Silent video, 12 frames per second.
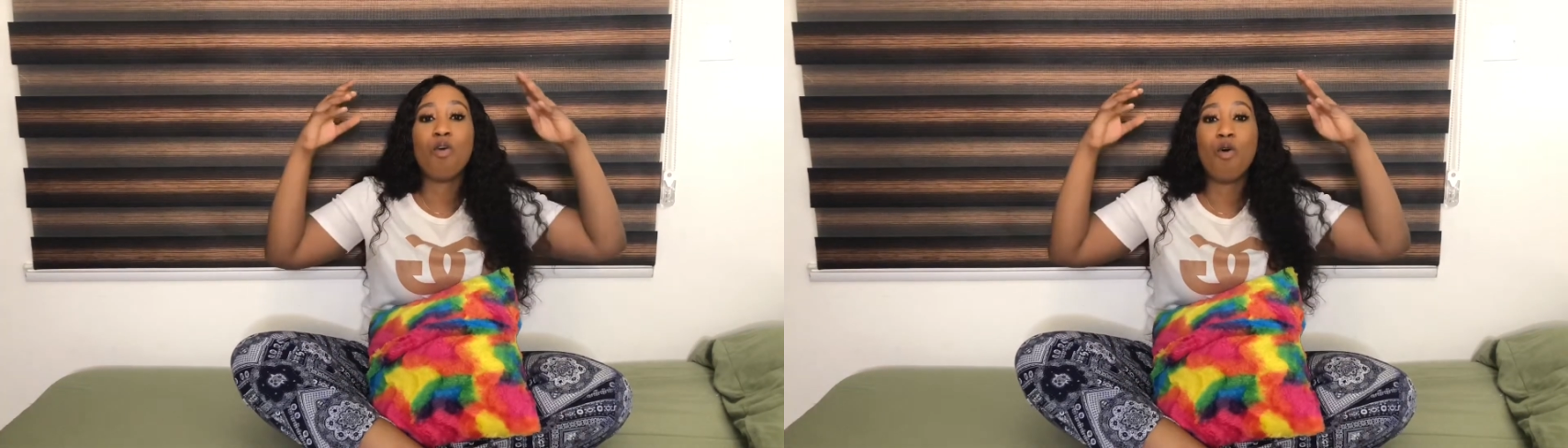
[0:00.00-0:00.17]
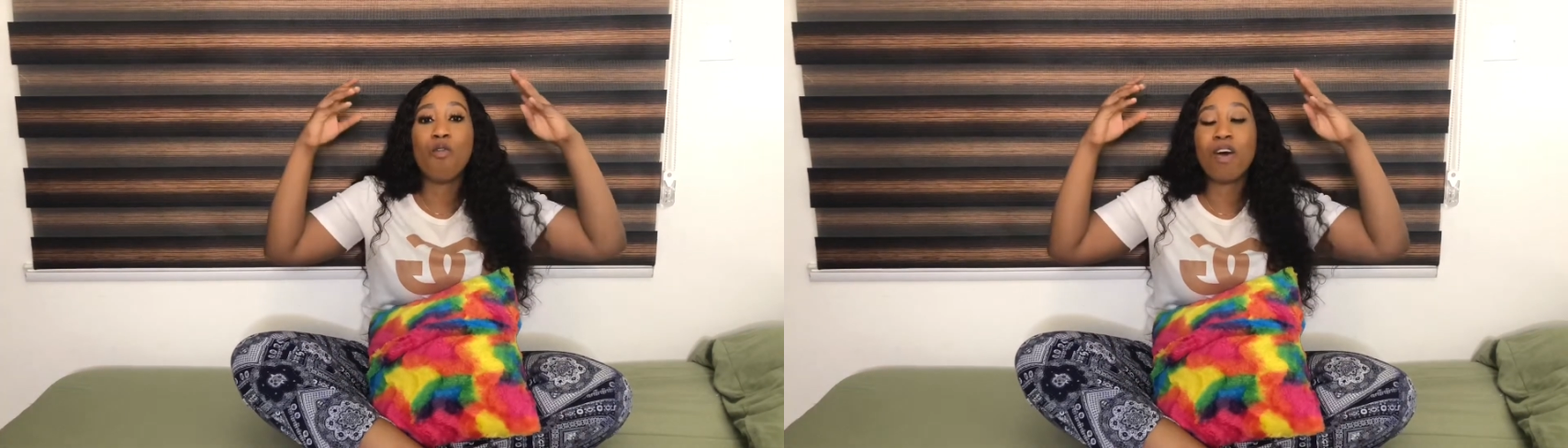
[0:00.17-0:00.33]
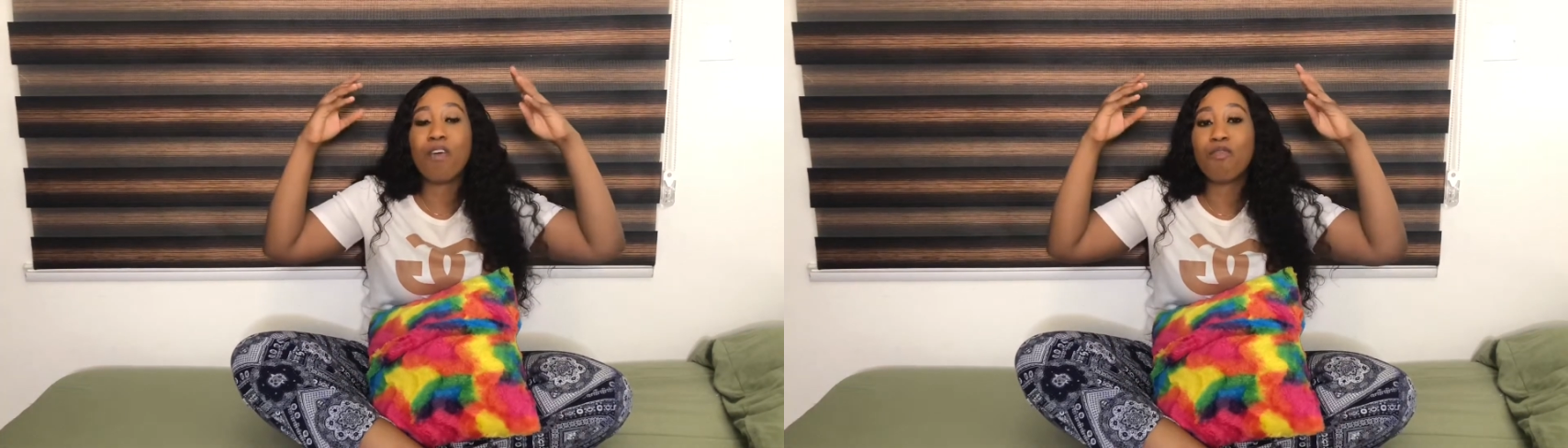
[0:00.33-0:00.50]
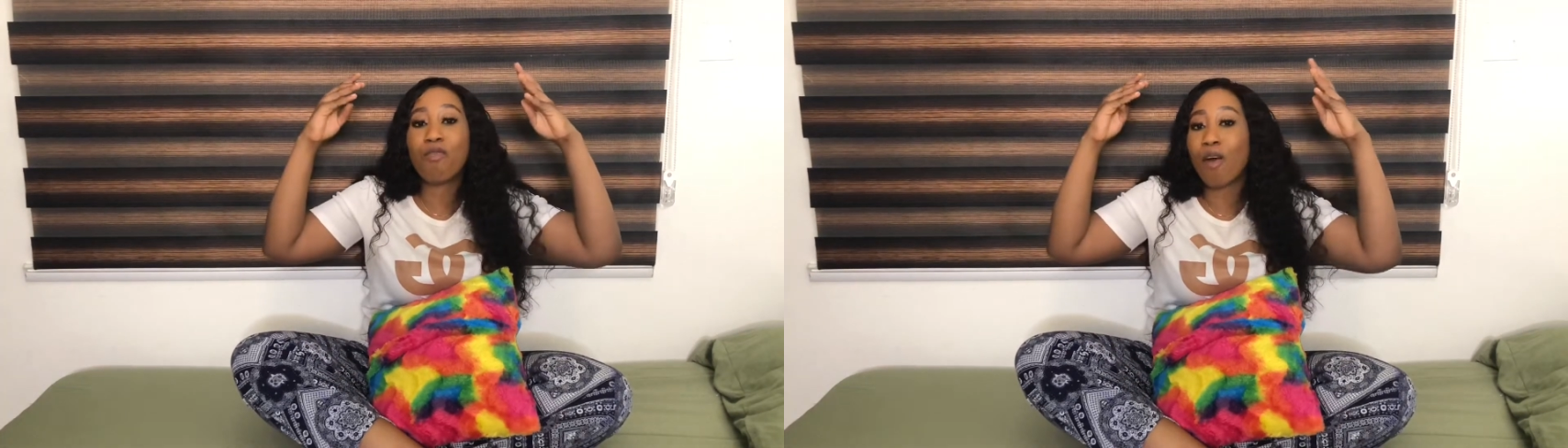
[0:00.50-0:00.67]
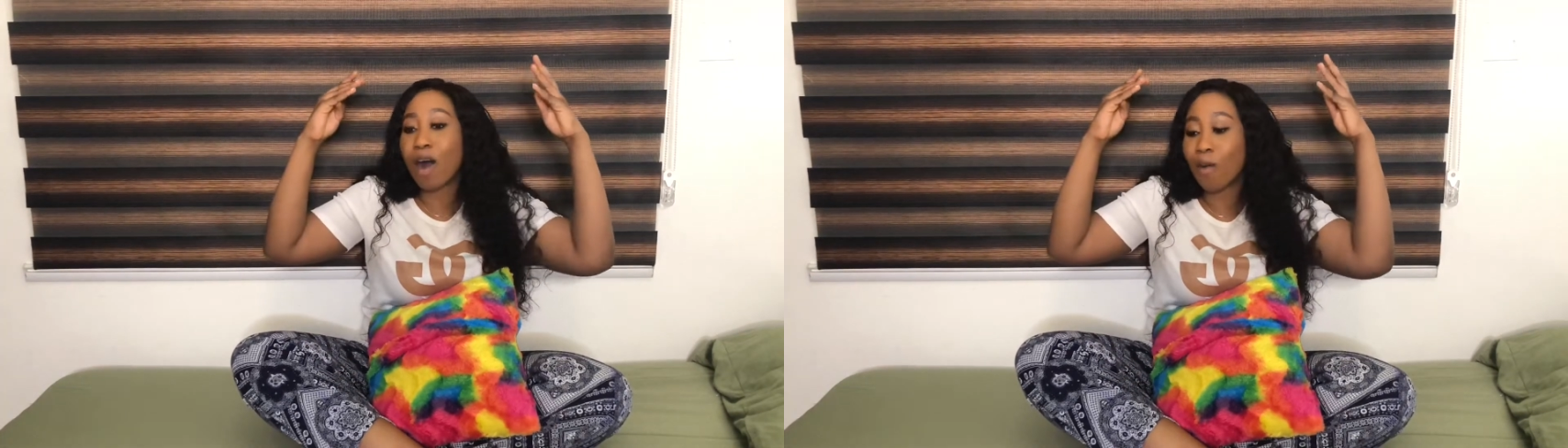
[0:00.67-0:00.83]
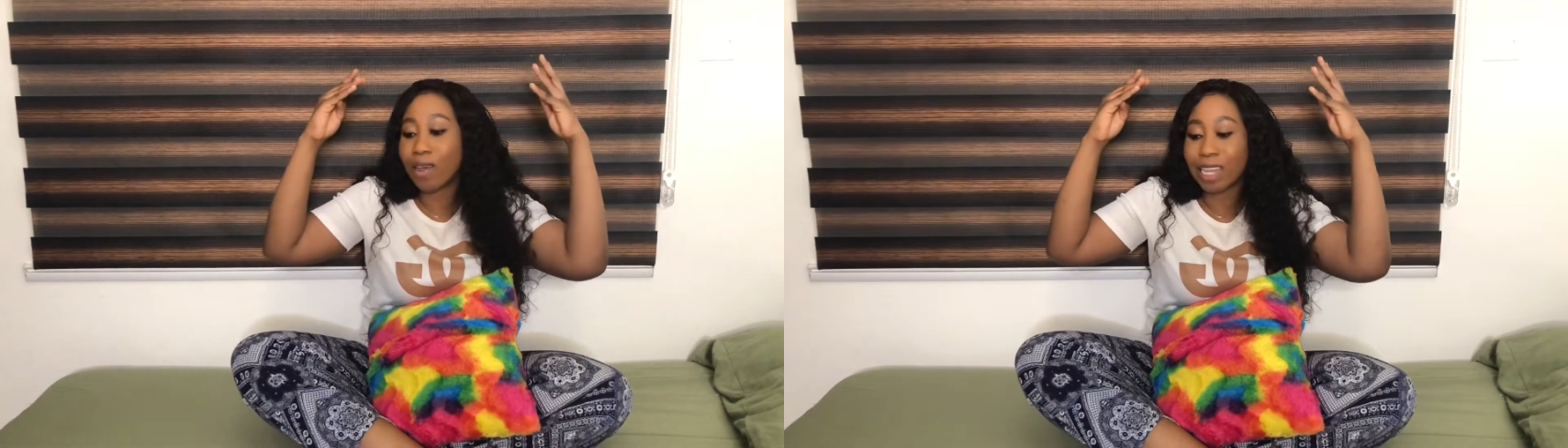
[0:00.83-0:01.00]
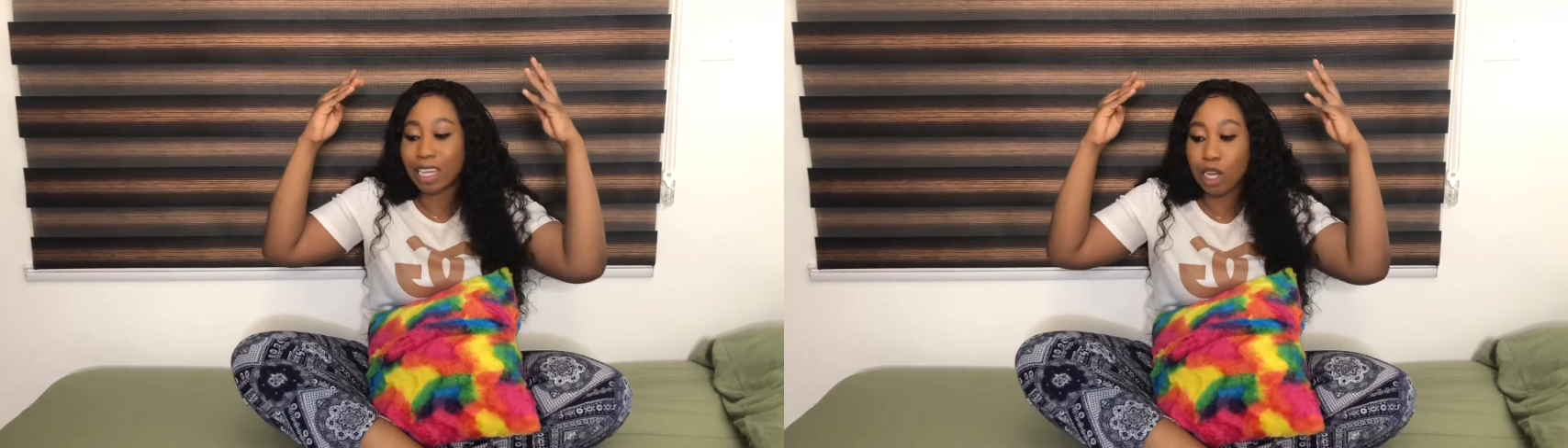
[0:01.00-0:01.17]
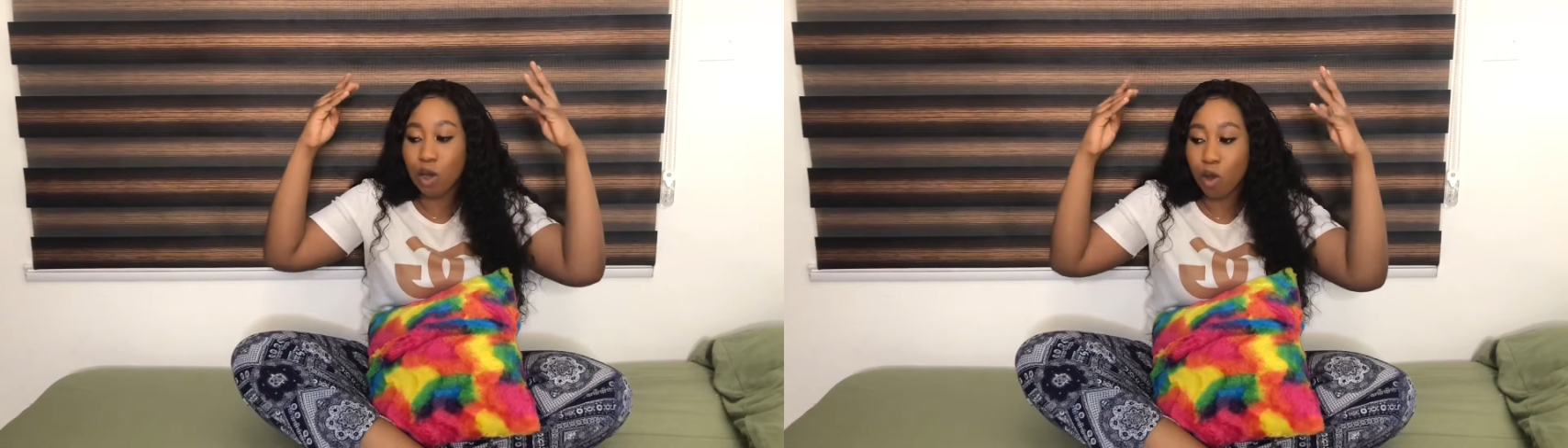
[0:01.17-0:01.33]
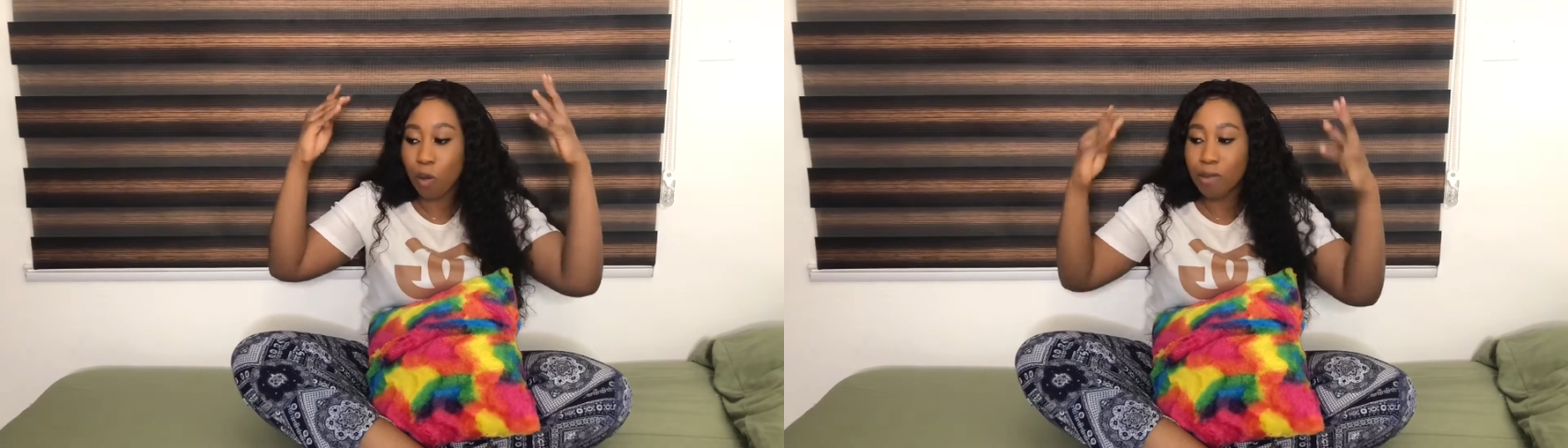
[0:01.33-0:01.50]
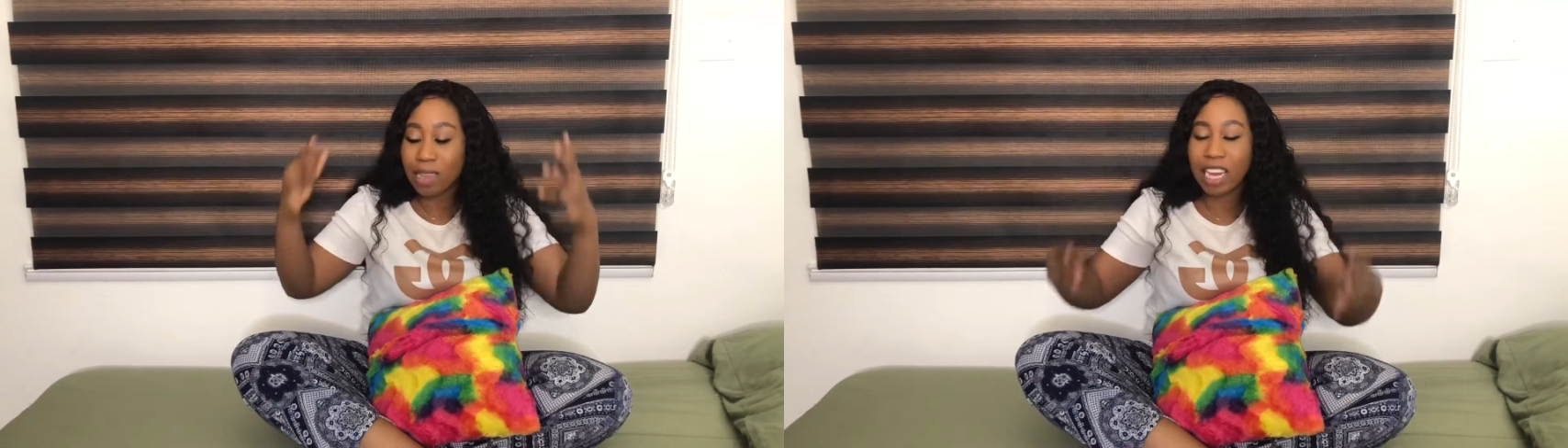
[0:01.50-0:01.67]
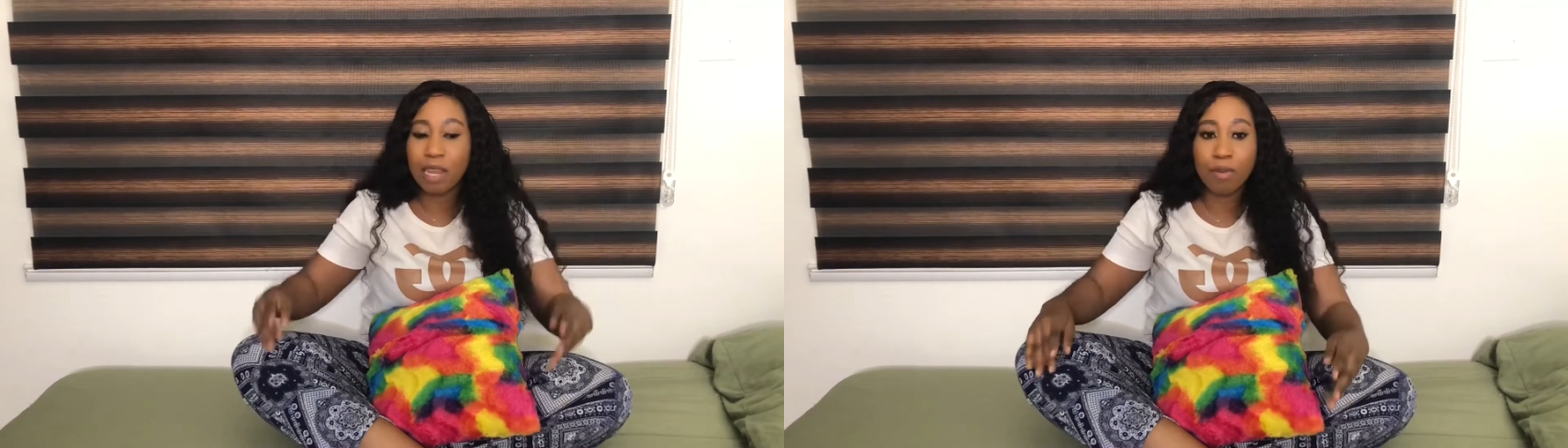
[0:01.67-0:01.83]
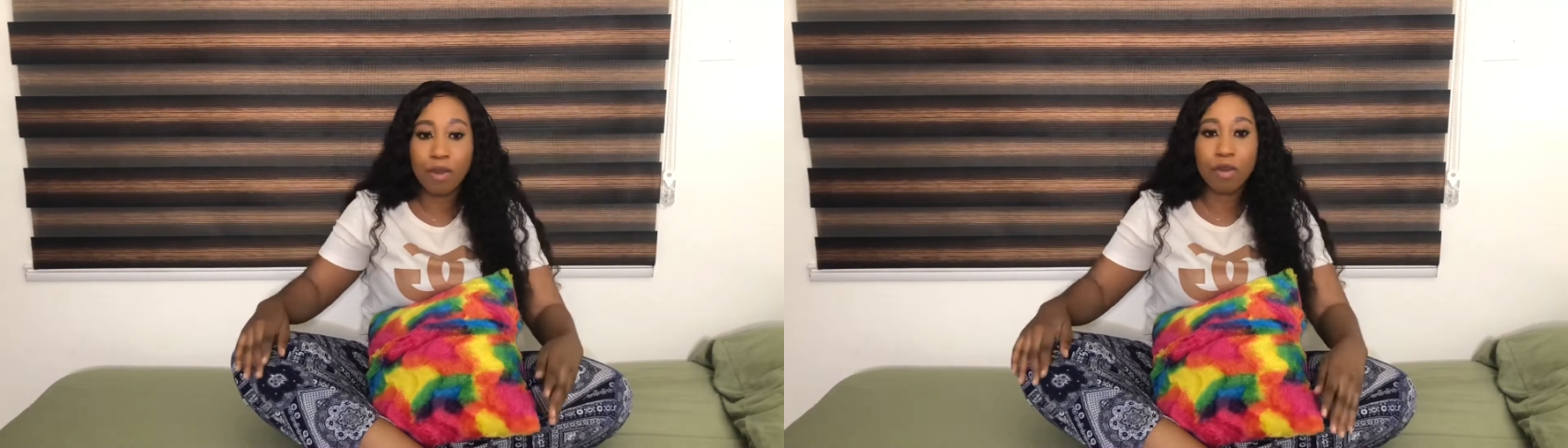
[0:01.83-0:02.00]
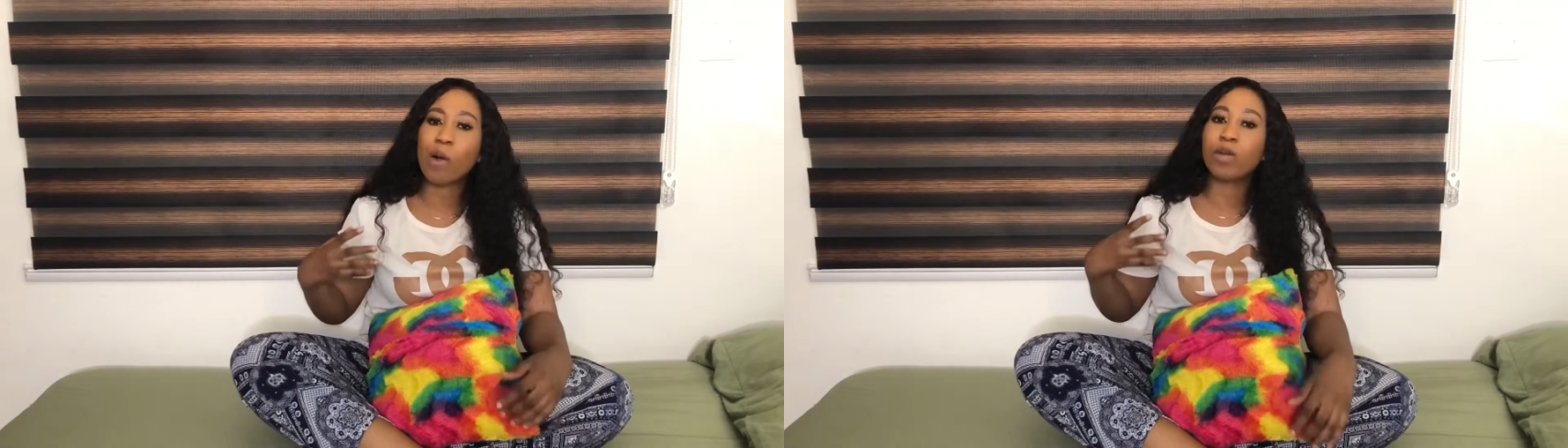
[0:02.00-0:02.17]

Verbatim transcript: over four hours that she locked me inside the bedroom.